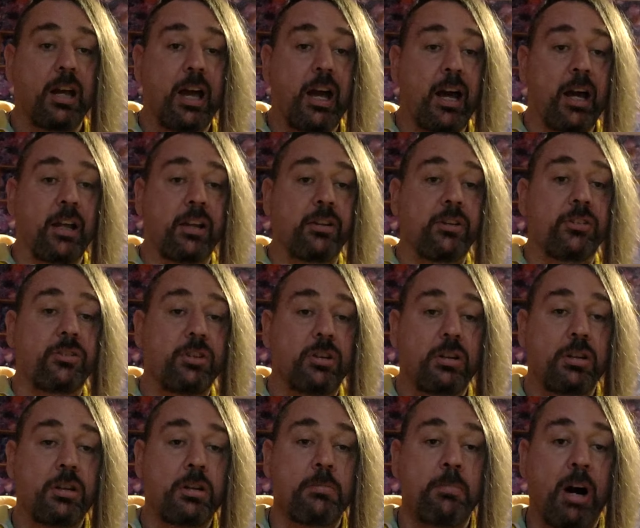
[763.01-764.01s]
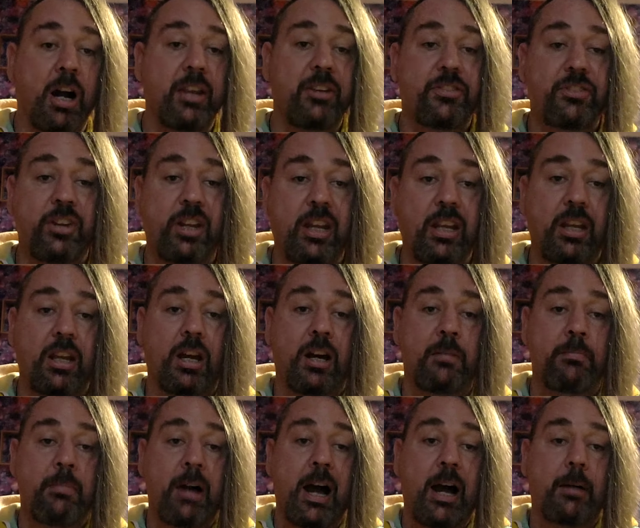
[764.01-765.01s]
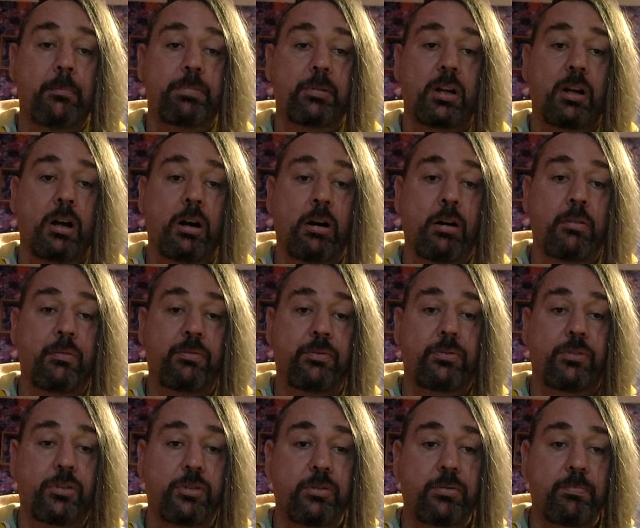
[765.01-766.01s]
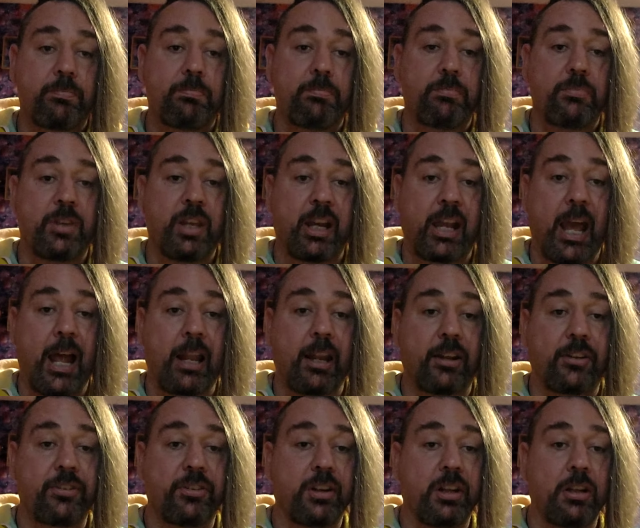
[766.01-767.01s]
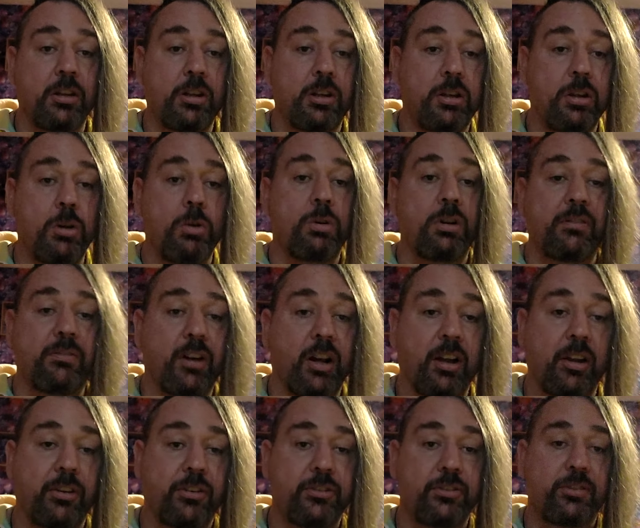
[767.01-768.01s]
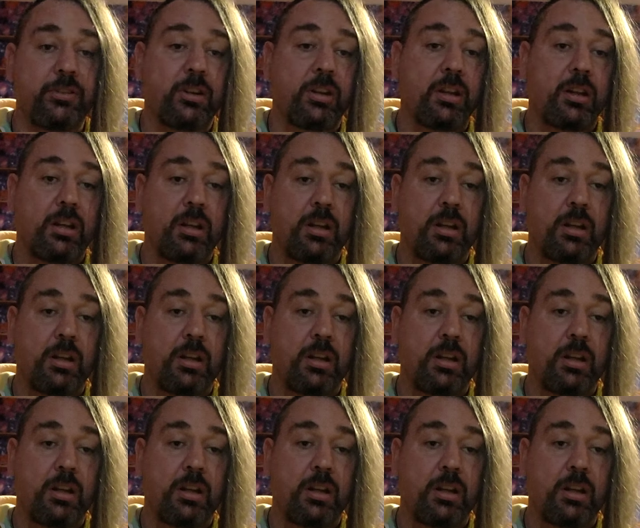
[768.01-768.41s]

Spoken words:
And you might see a map of the galaxy, the universe,